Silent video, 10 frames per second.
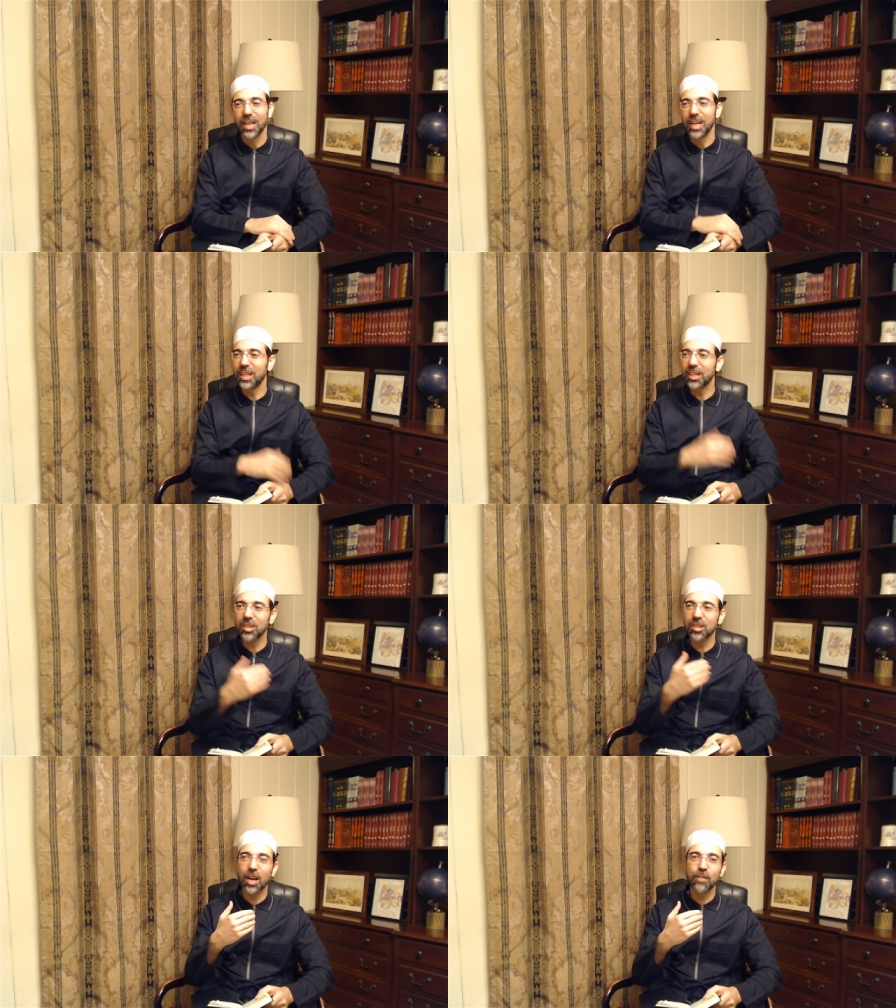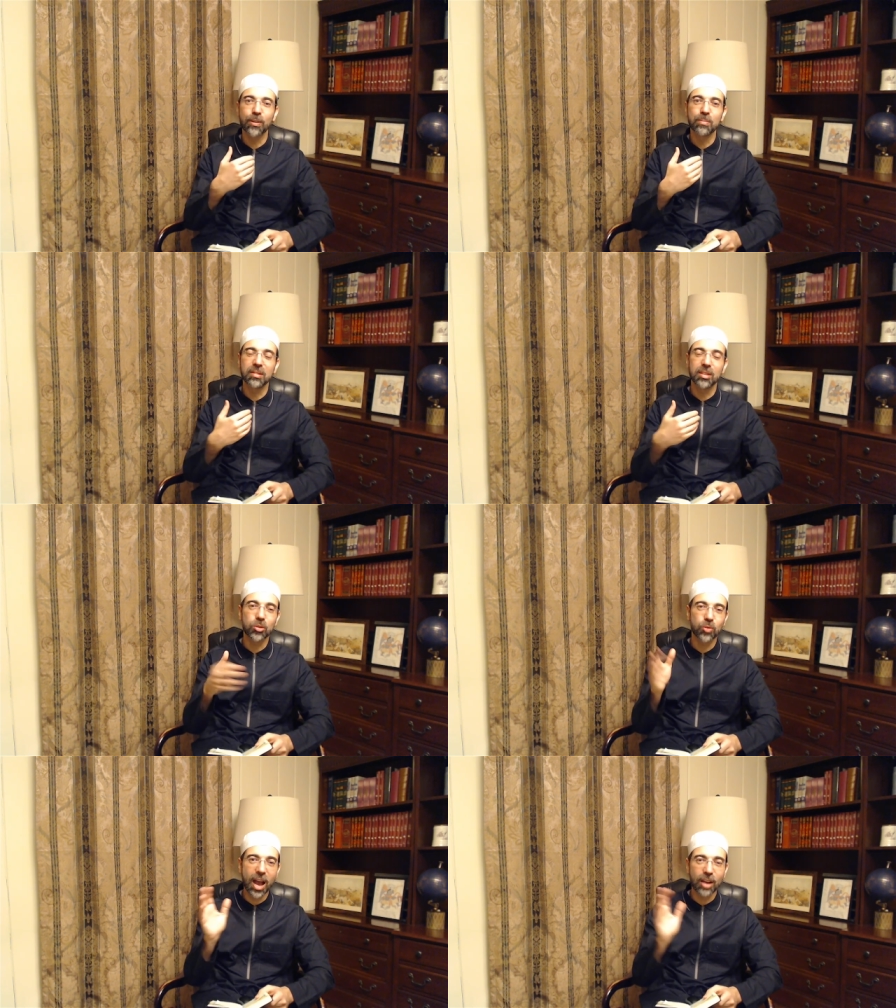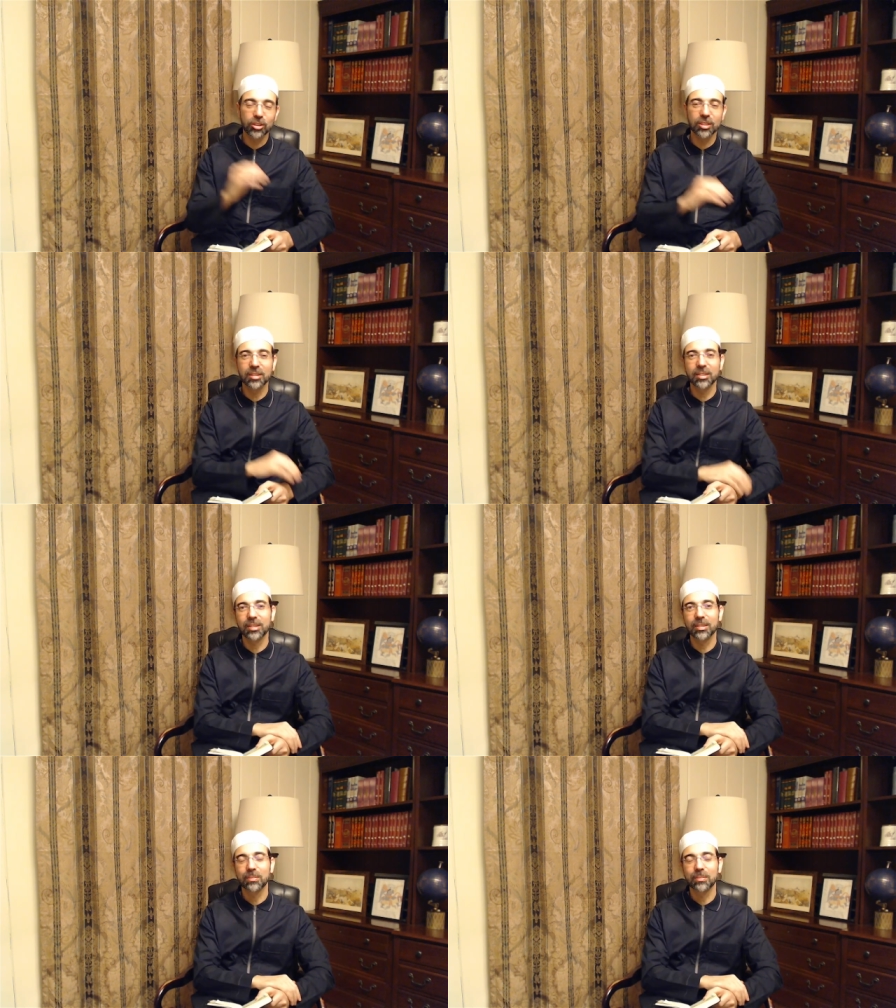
He cuts us off from the distractions.